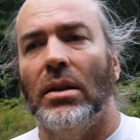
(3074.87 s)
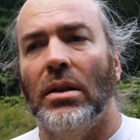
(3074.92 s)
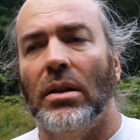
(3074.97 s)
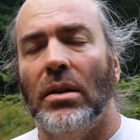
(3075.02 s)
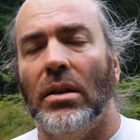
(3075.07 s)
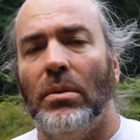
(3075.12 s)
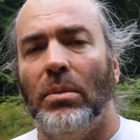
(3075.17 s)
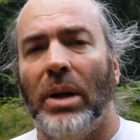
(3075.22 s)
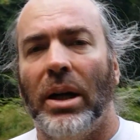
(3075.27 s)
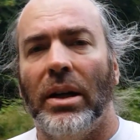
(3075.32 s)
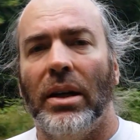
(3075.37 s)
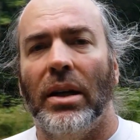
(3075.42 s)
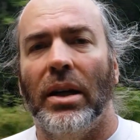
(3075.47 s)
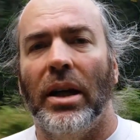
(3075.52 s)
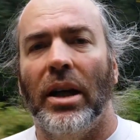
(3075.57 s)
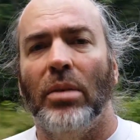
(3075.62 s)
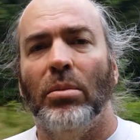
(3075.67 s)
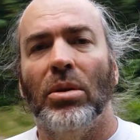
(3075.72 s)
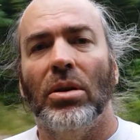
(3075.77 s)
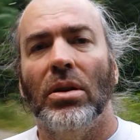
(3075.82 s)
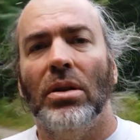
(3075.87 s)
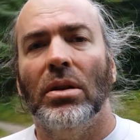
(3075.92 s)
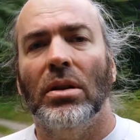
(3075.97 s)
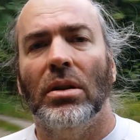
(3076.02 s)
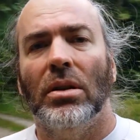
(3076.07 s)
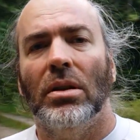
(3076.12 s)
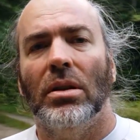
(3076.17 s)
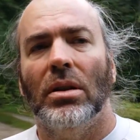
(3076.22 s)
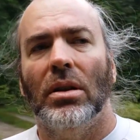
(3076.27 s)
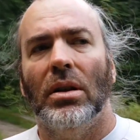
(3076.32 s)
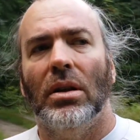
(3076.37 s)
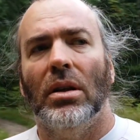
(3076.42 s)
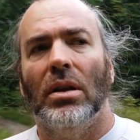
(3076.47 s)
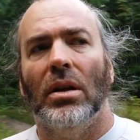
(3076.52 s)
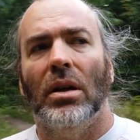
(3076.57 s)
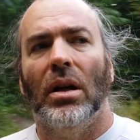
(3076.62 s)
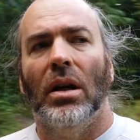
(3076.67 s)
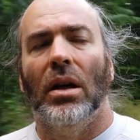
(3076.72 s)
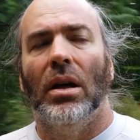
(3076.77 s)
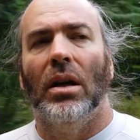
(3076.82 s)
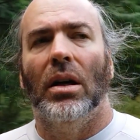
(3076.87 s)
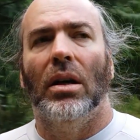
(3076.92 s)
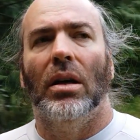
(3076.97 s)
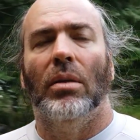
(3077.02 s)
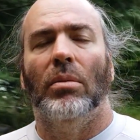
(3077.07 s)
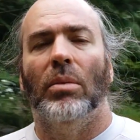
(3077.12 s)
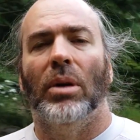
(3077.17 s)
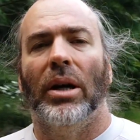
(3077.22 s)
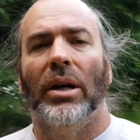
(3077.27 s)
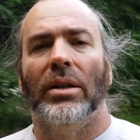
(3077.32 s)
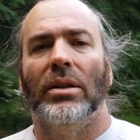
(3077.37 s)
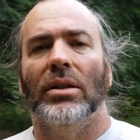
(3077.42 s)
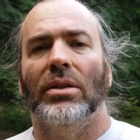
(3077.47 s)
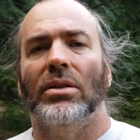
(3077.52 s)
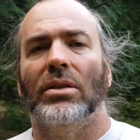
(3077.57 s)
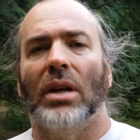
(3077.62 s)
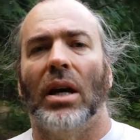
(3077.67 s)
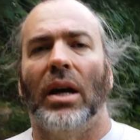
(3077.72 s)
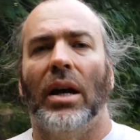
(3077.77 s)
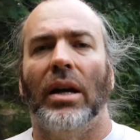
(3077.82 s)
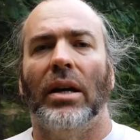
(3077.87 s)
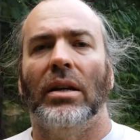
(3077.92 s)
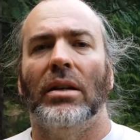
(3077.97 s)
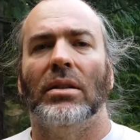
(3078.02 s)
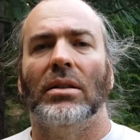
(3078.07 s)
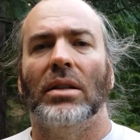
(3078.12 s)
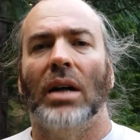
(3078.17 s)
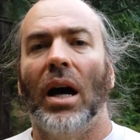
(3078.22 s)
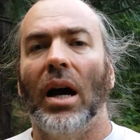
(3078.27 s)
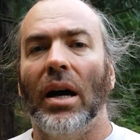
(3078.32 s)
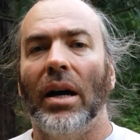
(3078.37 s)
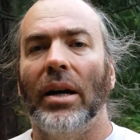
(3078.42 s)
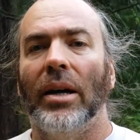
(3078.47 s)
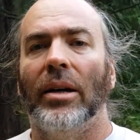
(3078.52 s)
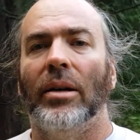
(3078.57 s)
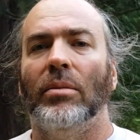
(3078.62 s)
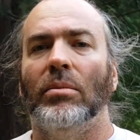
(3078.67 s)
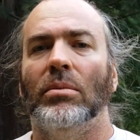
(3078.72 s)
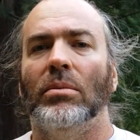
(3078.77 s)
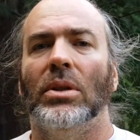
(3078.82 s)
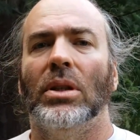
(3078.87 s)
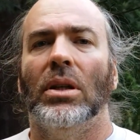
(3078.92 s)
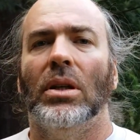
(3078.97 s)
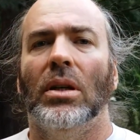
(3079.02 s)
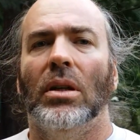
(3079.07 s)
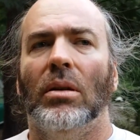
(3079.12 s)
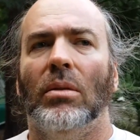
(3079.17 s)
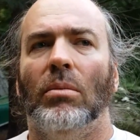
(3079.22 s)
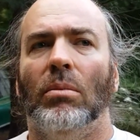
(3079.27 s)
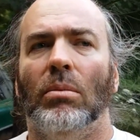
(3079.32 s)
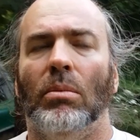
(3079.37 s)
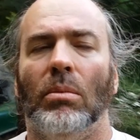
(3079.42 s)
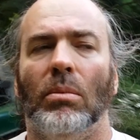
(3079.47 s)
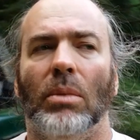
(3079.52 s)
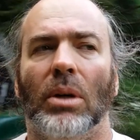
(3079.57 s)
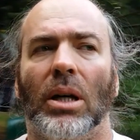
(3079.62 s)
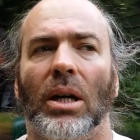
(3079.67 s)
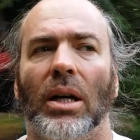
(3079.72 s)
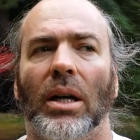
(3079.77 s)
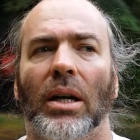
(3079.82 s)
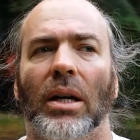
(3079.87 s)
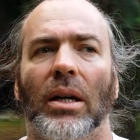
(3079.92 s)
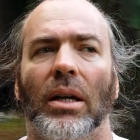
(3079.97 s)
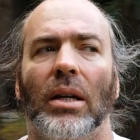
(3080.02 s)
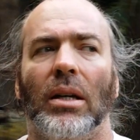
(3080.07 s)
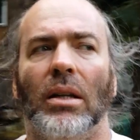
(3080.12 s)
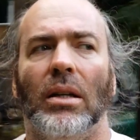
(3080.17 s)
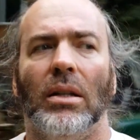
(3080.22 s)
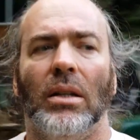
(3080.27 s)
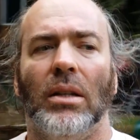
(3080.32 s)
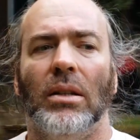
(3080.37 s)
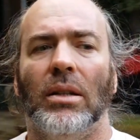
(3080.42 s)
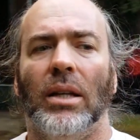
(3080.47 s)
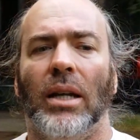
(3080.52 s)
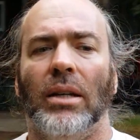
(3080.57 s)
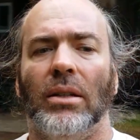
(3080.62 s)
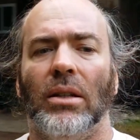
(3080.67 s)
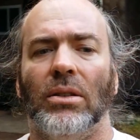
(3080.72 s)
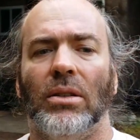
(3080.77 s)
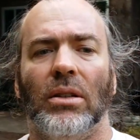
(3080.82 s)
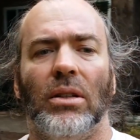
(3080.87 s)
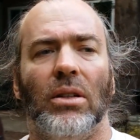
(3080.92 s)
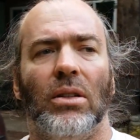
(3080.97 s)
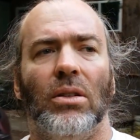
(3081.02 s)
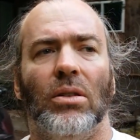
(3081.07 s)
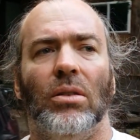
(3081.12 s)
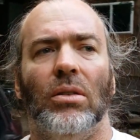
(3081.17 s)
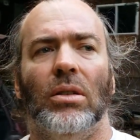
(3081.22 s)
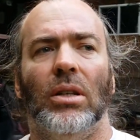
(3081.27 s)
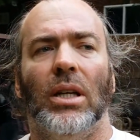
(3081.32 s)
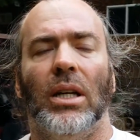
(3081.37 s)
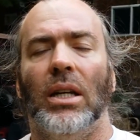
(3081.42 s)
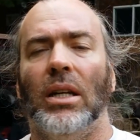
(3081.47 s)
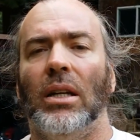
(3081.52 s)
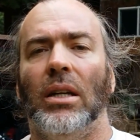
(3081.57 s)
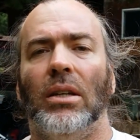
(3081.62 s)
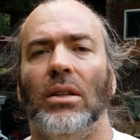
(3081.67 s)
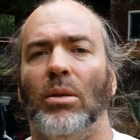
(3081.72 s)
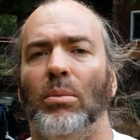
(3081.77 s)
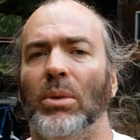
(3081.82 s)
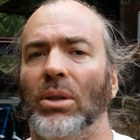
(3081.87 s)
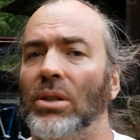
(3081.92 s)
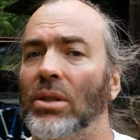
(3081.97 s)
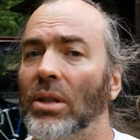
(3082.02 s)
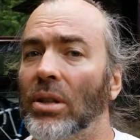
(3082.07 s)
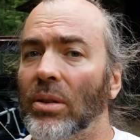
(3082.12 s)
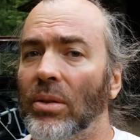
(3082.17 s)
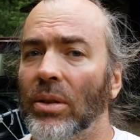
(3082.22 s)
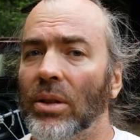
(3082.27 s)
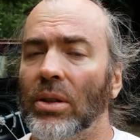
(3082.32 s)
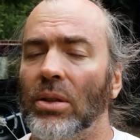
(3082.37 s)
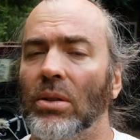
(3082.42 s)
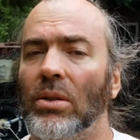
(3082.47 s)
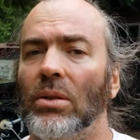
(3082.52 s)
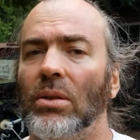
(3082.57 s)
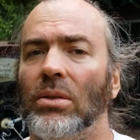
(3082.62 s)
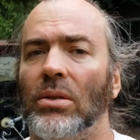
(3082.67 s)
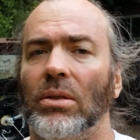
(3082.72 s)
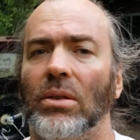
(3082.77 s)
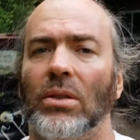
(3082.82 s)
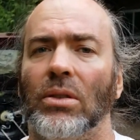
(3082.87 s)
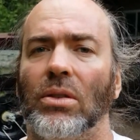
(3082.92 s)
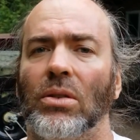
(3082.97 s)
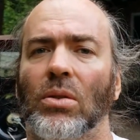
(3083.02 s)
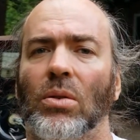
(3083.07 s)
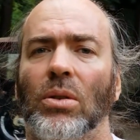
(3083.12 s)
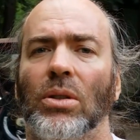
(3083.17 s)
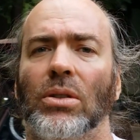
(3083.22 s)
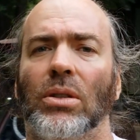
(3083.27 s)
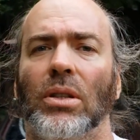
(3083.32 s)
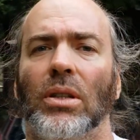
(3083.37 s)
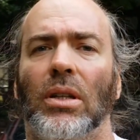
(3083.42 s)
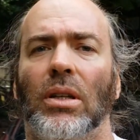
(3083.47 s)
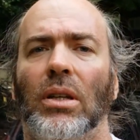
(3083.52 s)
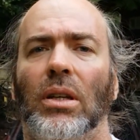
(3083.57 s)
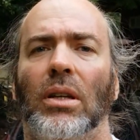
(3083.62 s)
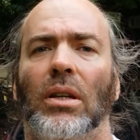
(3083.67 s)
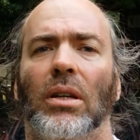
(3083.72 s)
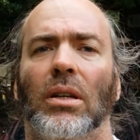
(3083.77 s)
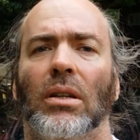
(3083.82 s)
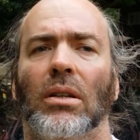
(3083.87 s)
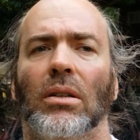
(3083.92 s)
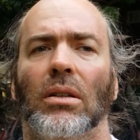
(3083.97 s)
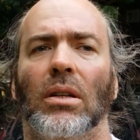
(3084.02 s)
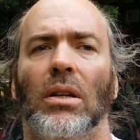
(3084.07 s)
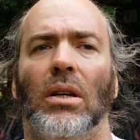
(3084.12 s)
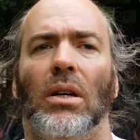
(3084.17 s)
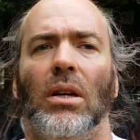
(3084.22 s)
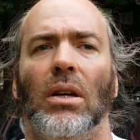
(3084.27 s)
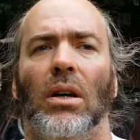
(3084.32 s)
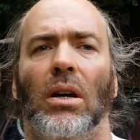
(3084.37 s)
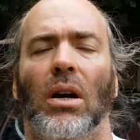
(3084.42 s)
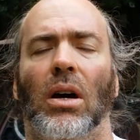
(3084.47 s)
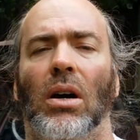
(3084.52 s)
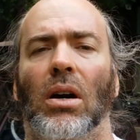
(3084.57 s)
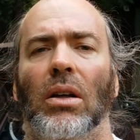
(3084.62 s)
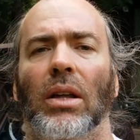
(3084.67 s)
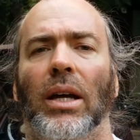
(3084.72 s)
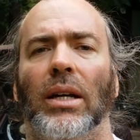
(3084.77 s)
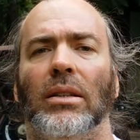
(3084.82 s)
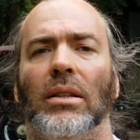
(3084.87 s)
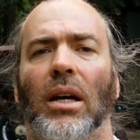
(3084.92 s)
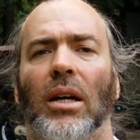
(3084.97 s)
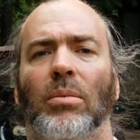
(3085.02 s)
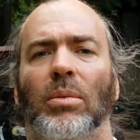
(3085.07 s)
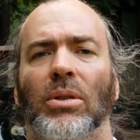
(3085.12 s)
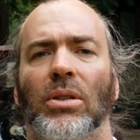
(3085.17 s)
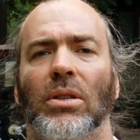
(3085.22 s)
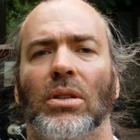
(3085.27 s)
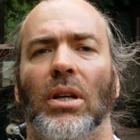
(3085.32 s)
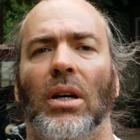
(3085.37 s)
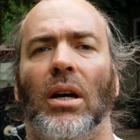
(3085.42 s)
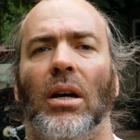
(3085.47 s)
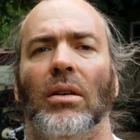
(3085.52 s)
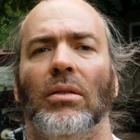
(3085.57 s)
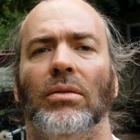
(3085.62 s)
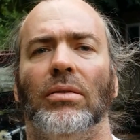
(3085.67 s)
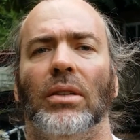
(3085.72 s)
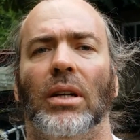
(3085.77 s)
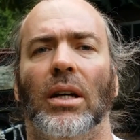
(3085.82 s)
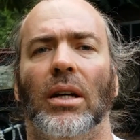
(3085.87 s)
my labor, my design time, and that doesn't include any of the materials and the sourcing and all that type of stuff.